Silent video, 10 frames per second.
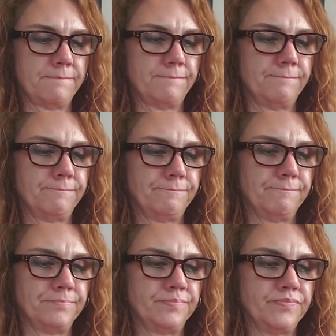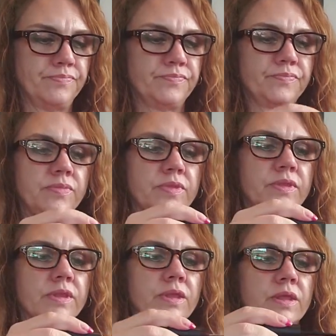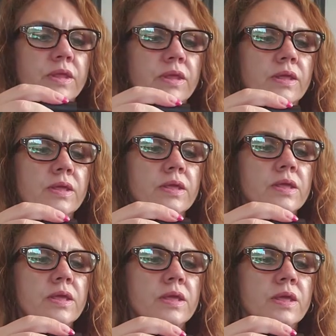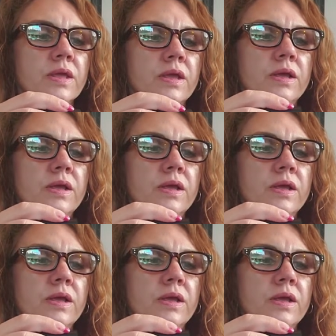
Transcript: (no one is talking)